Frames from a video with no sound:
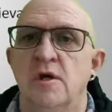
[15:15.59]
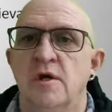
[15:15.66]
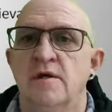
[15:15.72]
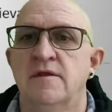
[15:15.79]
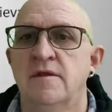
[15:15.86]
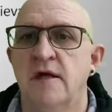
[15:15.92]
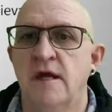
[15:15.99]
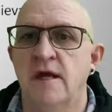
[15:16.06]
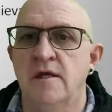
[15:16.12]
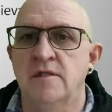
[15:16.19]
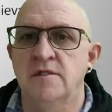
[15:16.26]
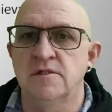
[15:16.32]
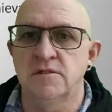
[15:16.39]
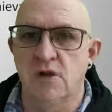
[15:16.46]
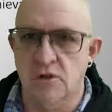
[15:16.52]

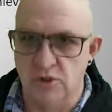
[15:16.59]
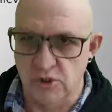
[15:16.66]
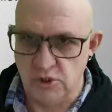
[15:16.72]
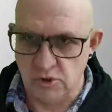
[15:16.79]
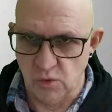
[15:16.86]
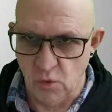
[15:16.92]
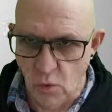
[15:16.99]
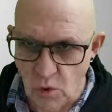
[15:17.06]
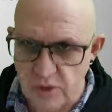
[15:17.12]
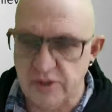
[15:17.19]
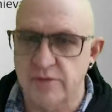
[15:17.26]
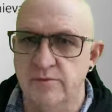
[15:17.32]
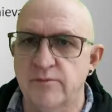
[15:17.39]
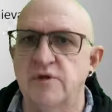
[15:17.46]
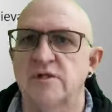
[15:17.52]
then doctors
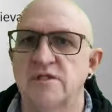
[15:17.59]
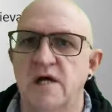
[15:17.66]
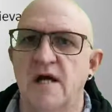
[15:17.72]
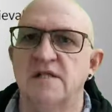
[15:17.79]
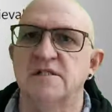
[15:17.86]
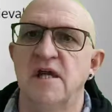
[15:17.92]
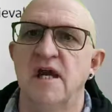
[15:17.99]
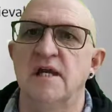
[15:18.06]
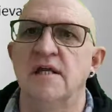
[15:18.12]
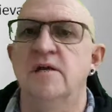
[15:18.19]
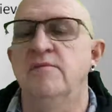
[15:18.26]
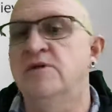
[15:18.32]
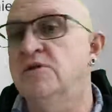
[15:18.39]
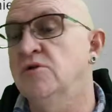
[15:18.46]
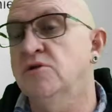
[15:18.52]
wouldn't put
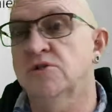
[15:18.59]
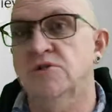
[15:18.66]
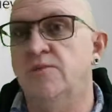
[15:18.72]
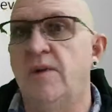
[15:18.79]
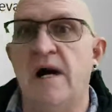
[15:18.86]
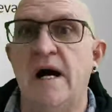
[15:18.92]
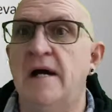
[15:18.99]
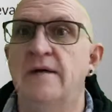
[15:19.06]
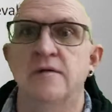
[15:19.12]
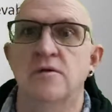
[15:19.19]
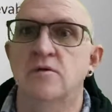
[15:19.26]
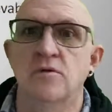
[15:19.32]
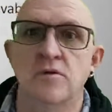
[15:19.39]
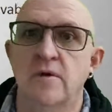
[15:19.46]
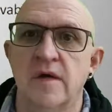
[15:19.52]
titanium in your spine
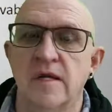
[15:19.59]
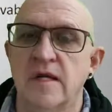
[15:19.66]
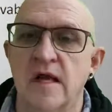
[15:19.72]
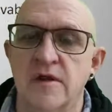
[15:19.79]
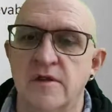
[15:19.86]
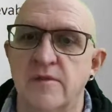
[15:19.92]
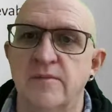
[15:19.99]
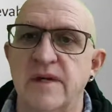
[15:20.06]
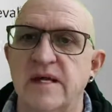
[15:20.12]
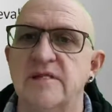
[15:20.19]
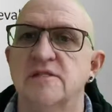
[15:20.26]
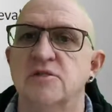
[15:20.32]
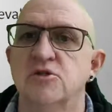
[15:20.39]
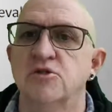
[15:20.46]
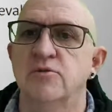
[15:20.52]
or any other
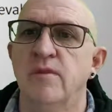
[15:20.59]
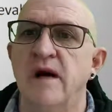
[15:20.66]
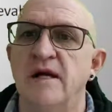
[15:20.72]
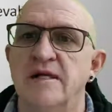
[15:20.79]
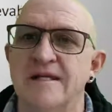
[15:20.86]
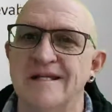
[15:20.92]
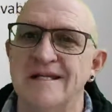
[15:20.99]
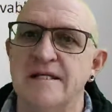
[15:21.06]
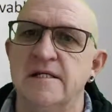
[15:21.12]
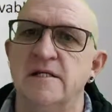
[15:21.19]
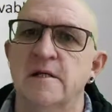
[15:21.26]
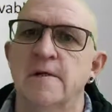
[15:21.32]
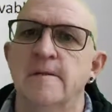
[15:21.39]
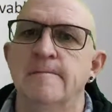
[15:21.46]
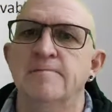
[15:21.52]
place that you might need
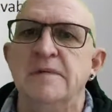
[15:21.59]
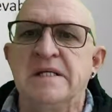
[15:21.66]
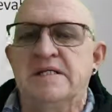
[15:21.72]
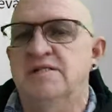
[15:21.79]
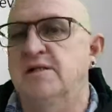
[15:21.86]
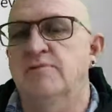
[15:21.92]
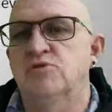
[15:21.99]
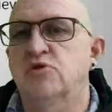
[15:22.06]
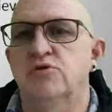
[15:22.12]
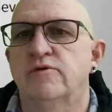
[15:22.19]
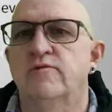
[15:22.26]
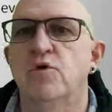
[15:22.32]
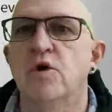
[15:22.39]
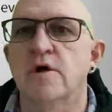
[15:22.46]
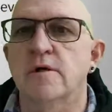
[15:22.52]
some sort
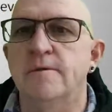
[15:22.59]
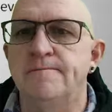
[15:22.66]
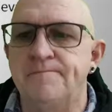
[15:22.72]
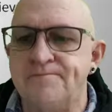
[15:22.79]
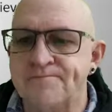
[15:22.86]
of work.